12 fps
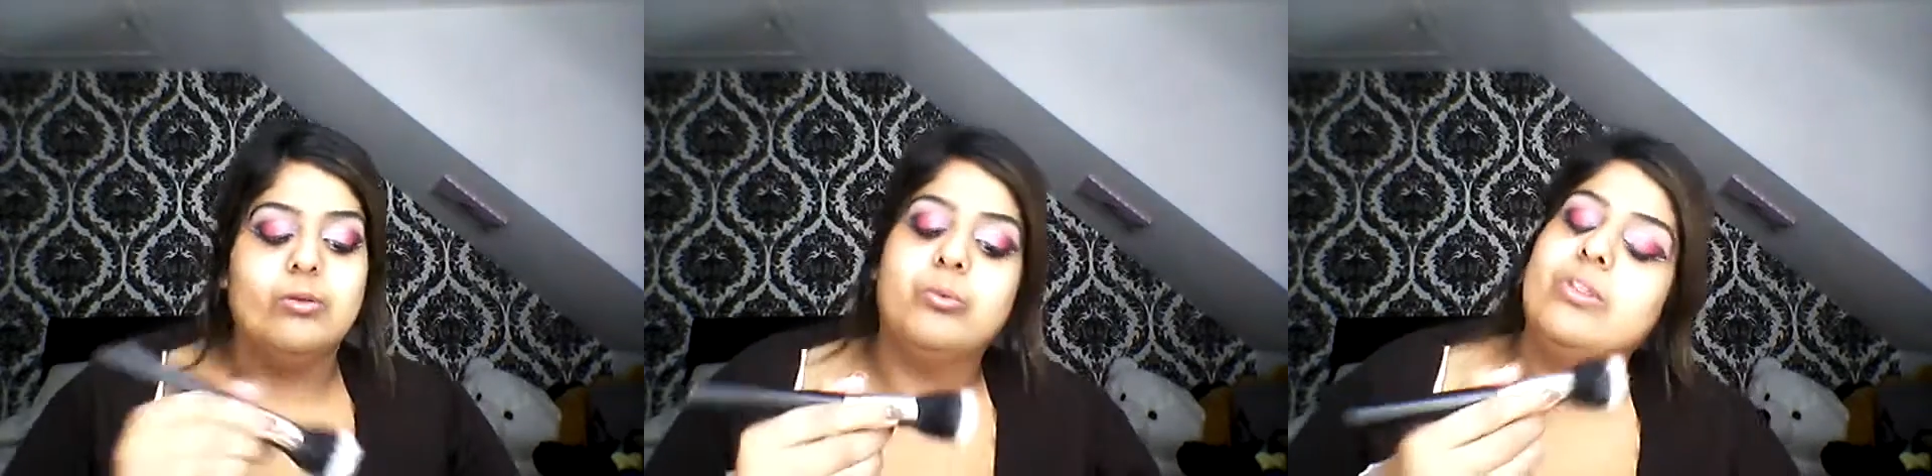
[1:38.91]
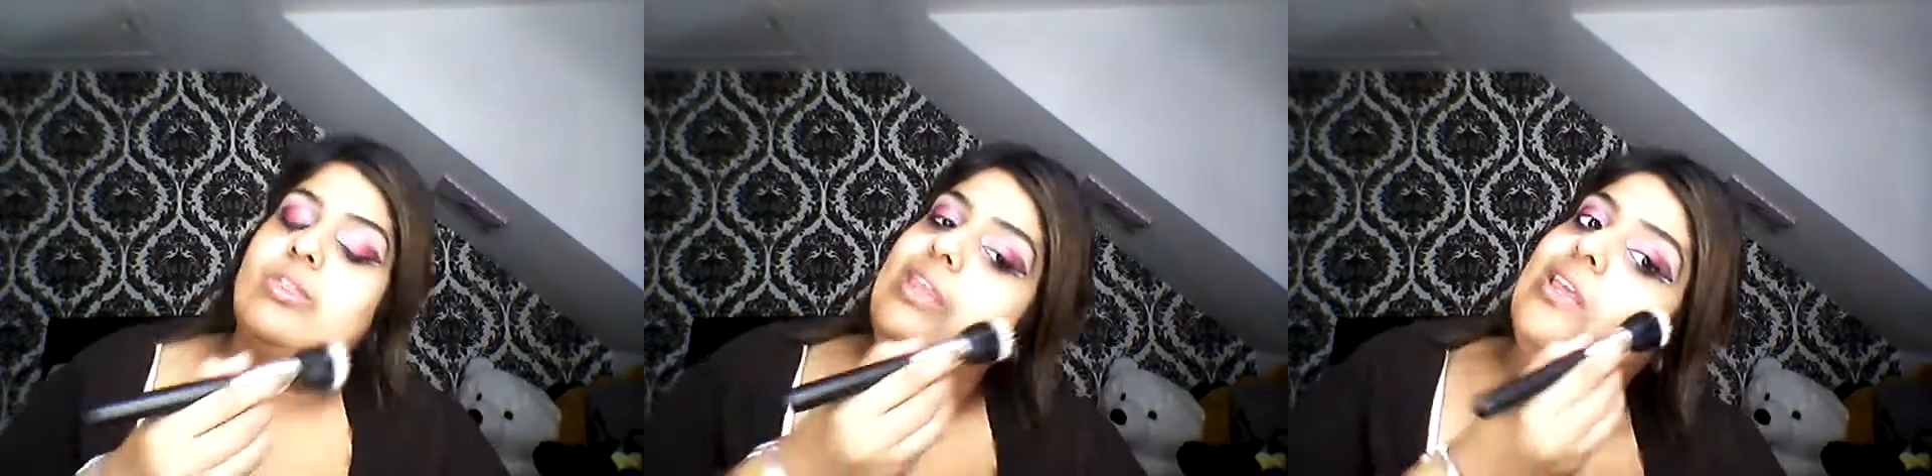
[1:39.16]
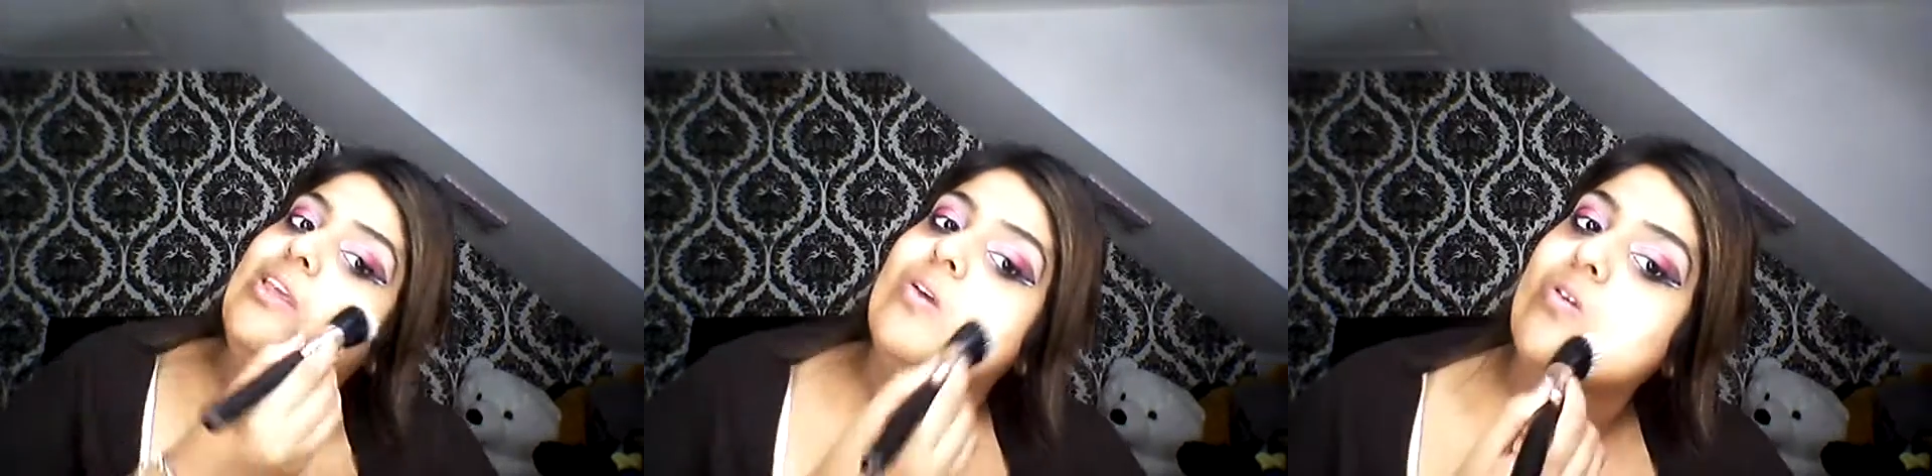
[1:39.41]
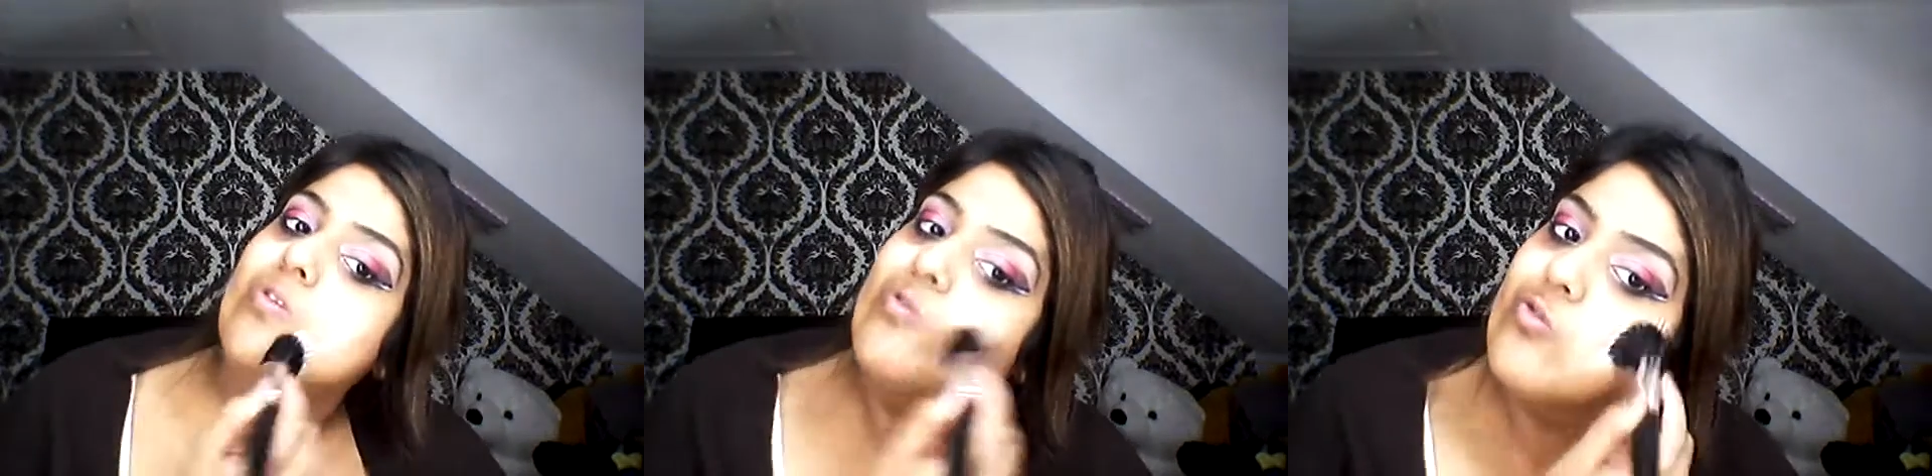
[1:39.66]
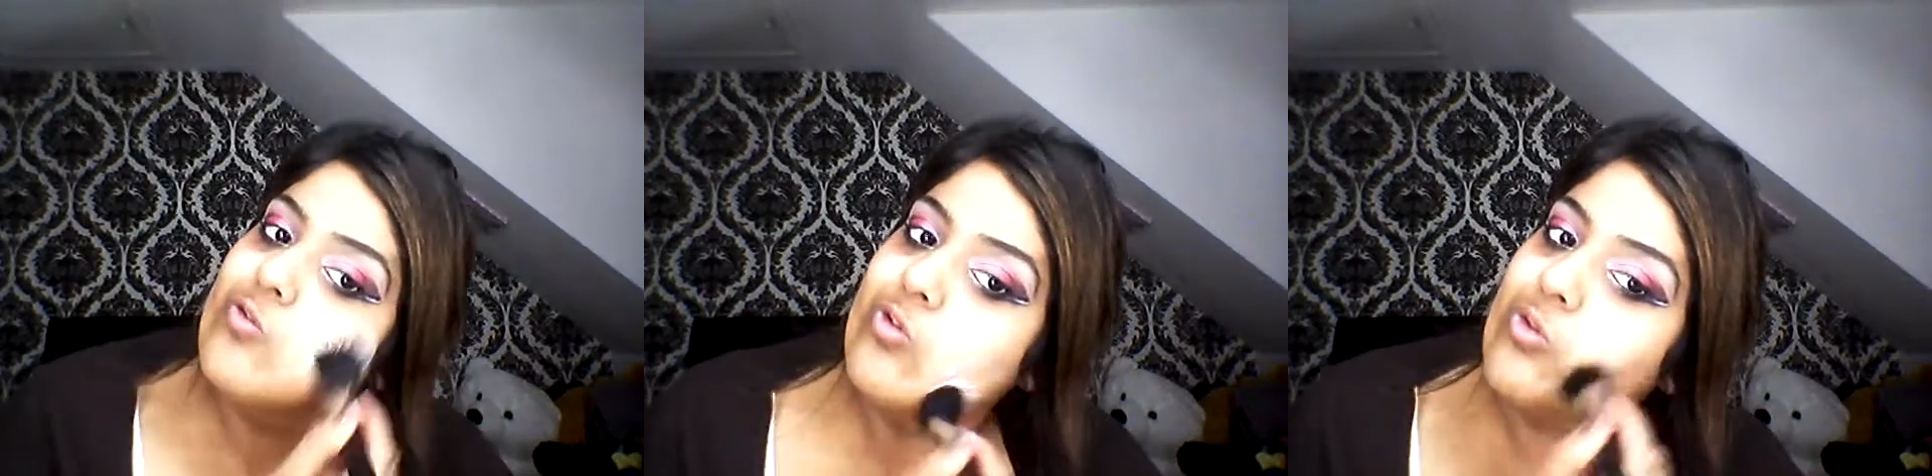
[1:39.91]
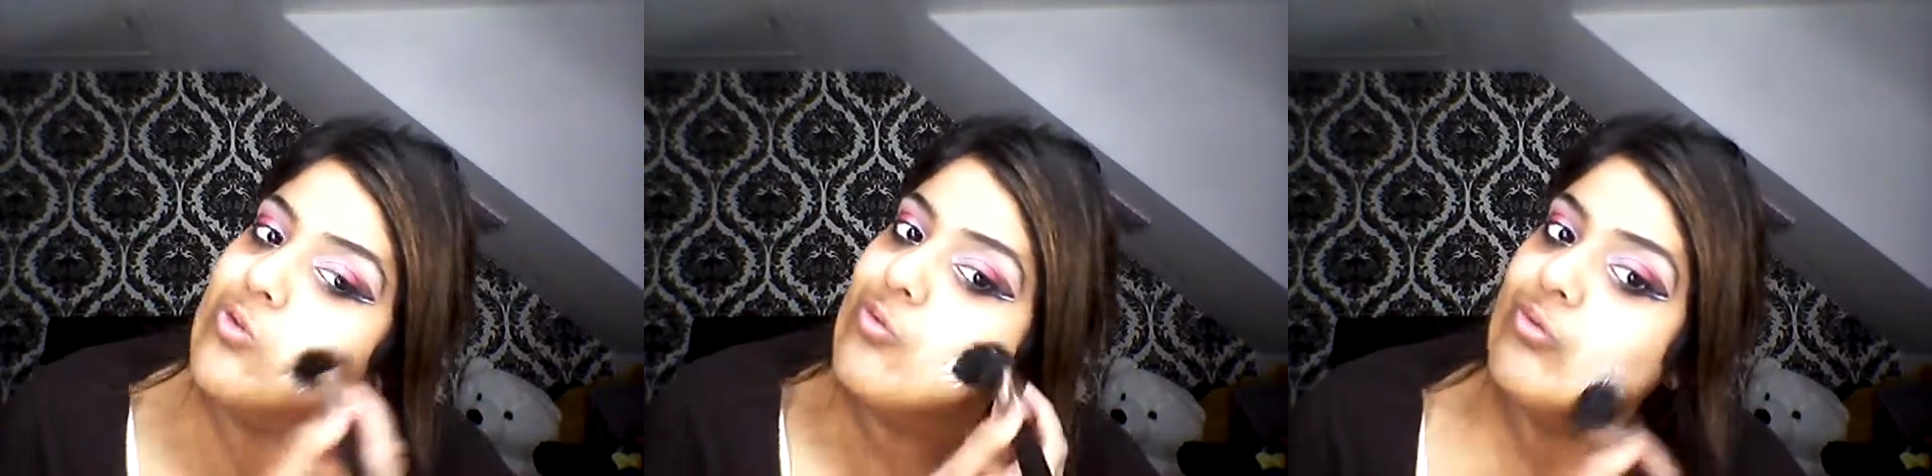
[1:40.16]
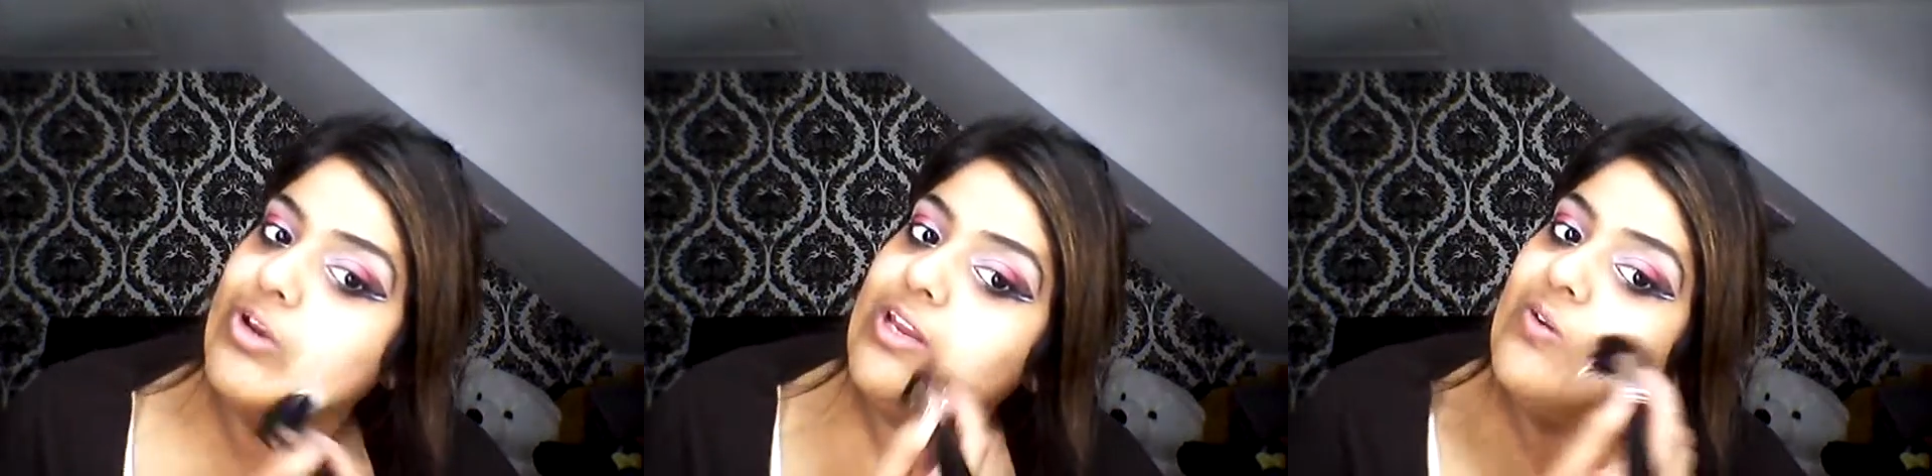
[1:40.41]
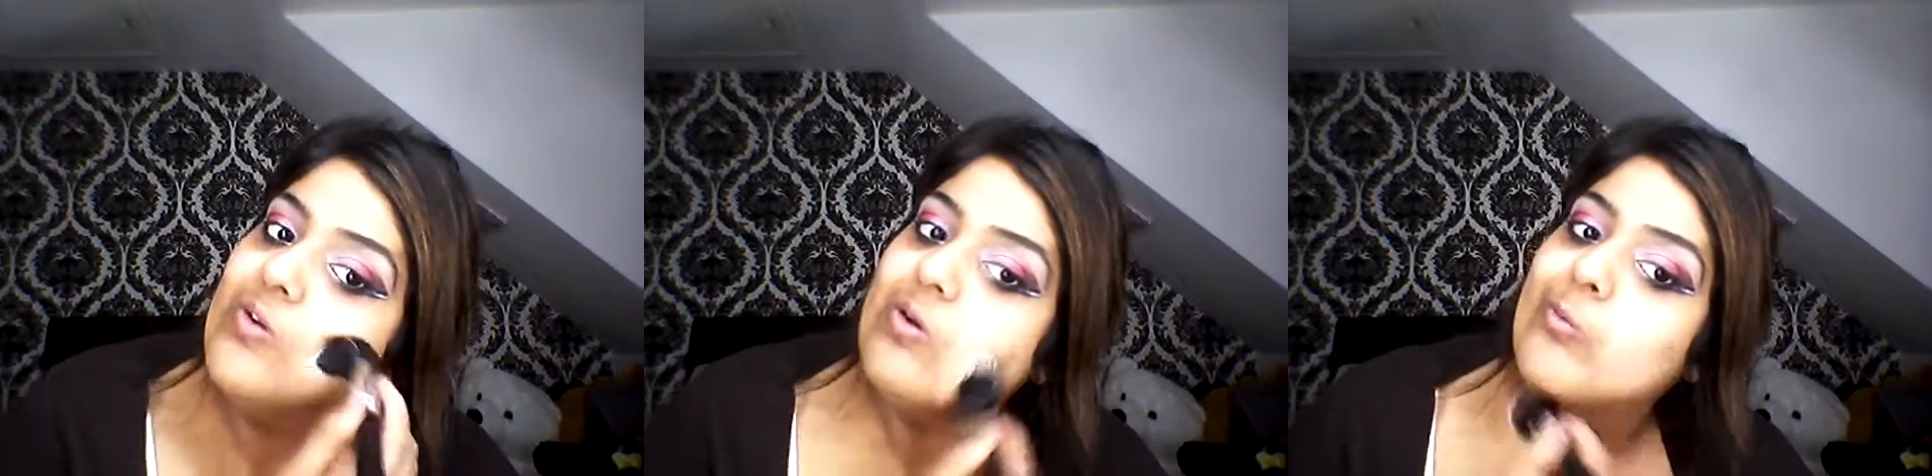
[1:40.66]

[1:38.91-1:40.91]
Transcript: with the three